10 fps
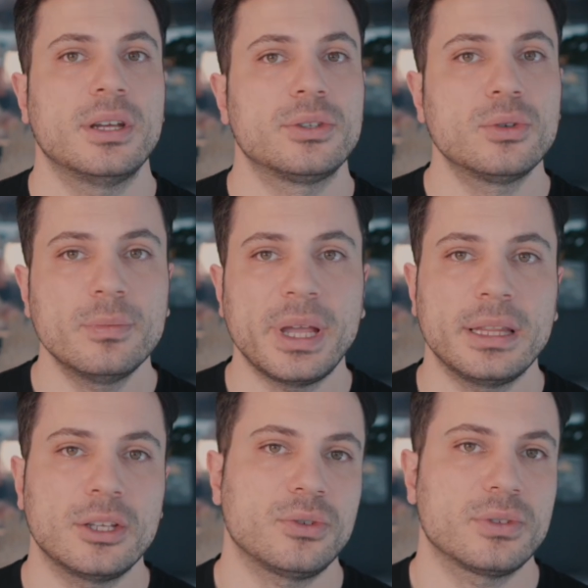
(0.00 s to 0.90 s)
There are two main
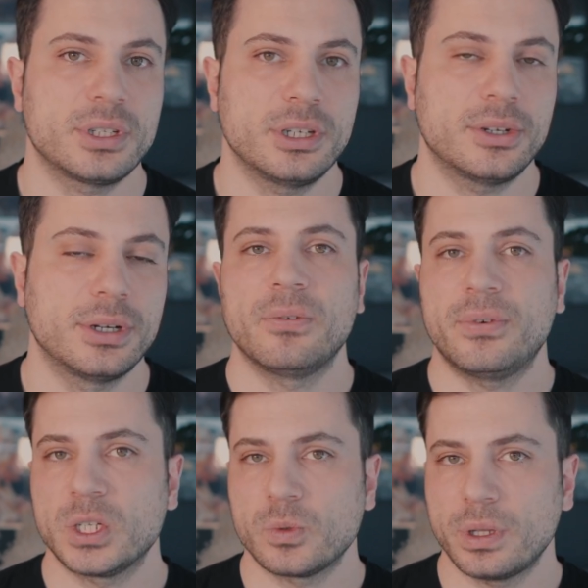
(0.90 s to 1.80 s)
issues here.
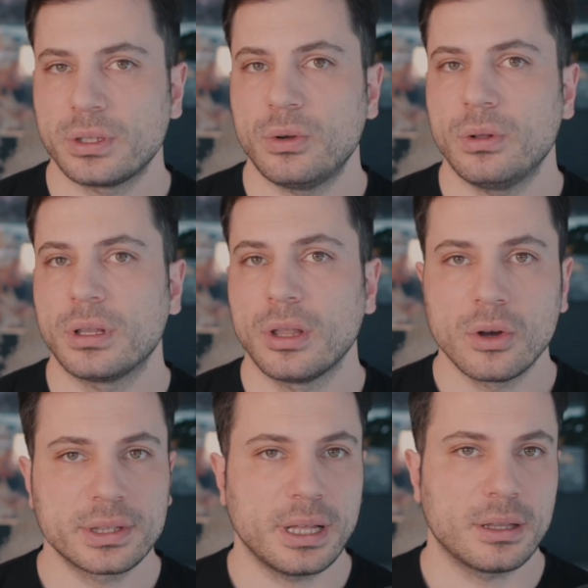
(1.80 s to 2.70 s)
First one called
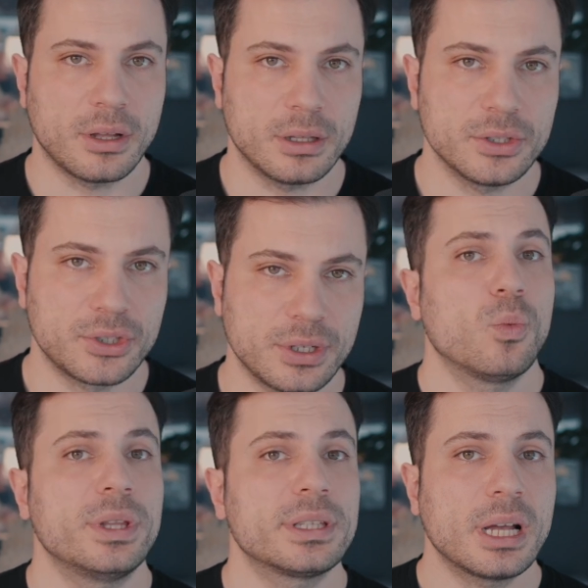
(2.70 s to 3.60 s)
long-tail knowledge.
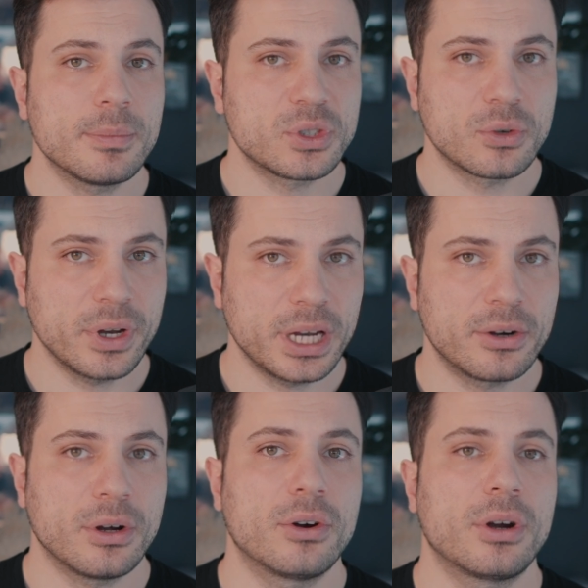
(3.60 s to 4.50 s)
When it comes to rare
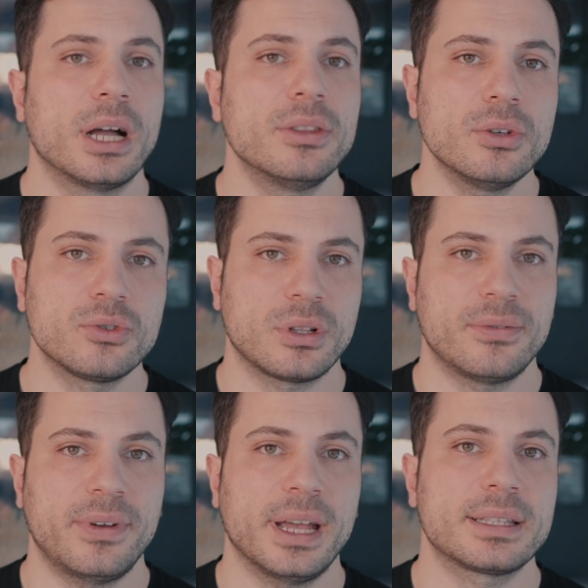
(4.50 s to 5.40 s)
or unusual
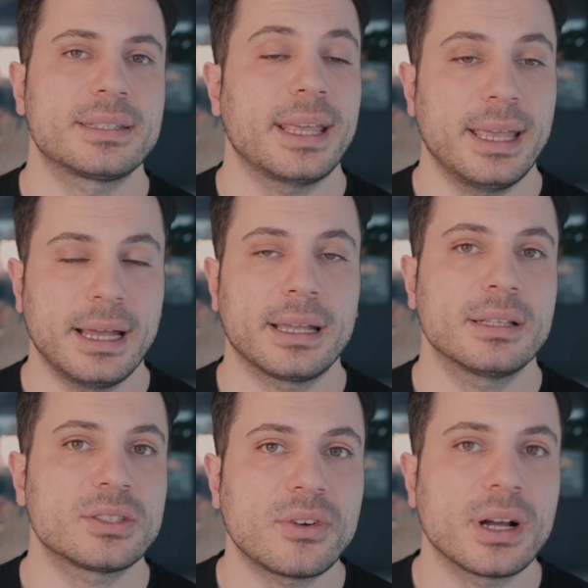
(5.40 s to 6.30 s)
facts, AI
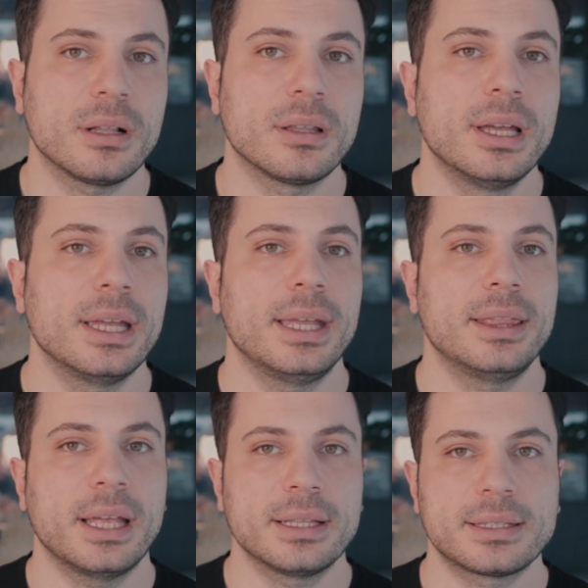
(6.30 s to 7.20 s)
can struggle. It
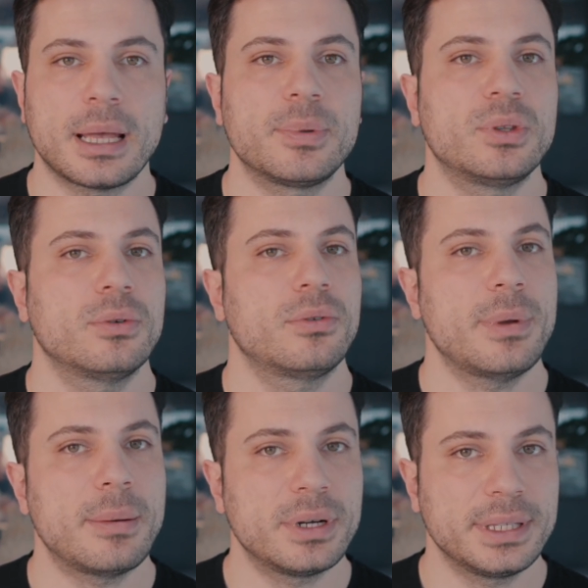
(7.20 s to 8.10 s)
tends up to
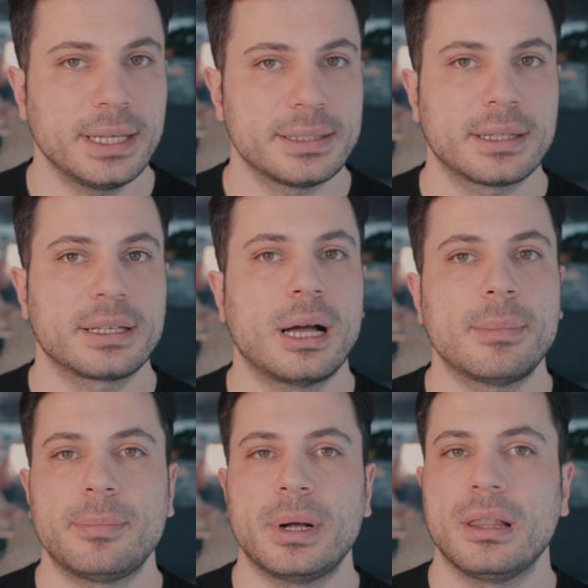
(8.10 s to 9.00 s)
remember things that come
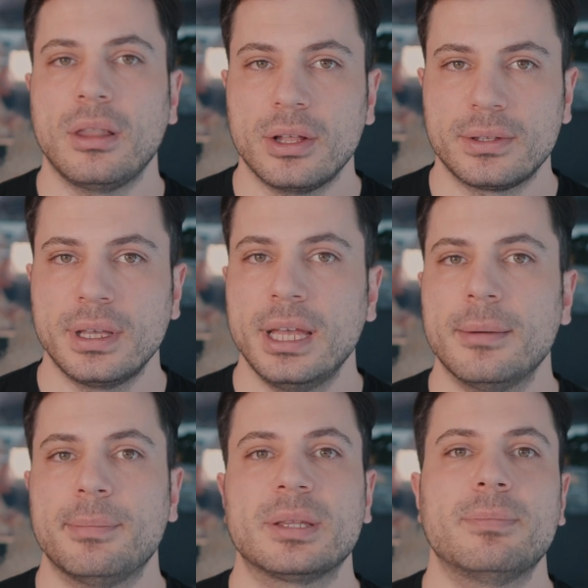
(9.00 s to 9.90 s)
up a lot,
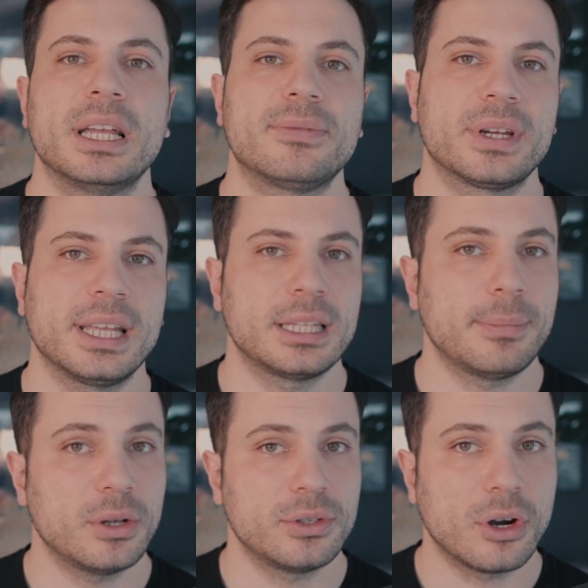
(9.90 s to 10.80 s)
but might forget
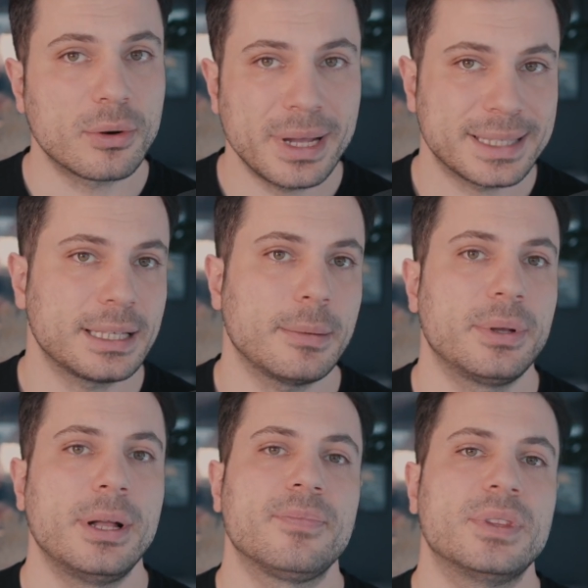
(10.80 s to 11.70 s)
about or mess up
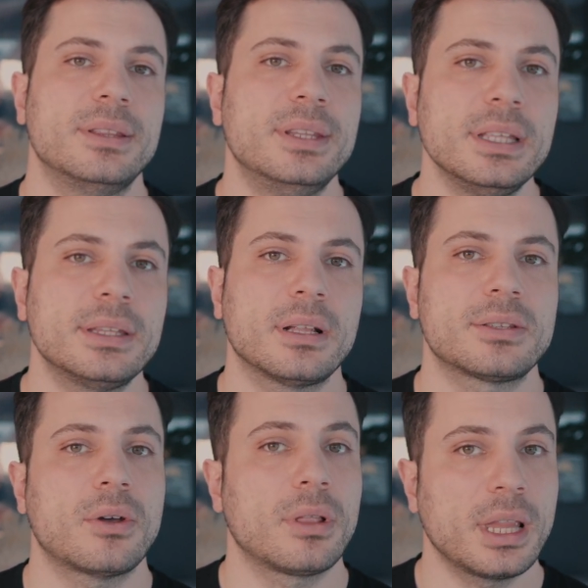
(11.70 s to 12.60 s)
the
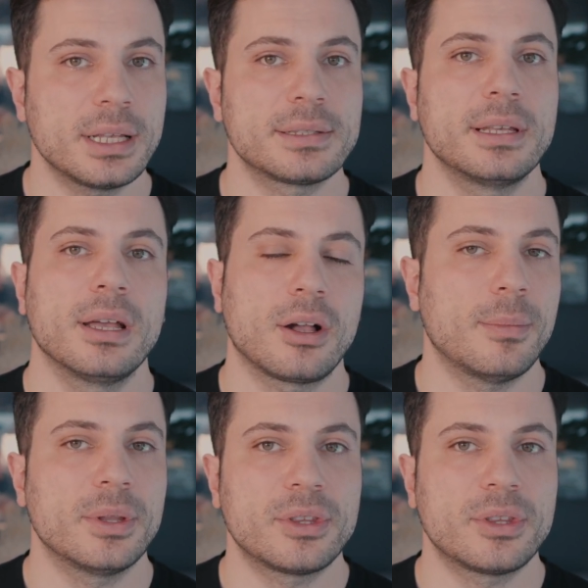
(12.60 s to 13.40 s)
details on less common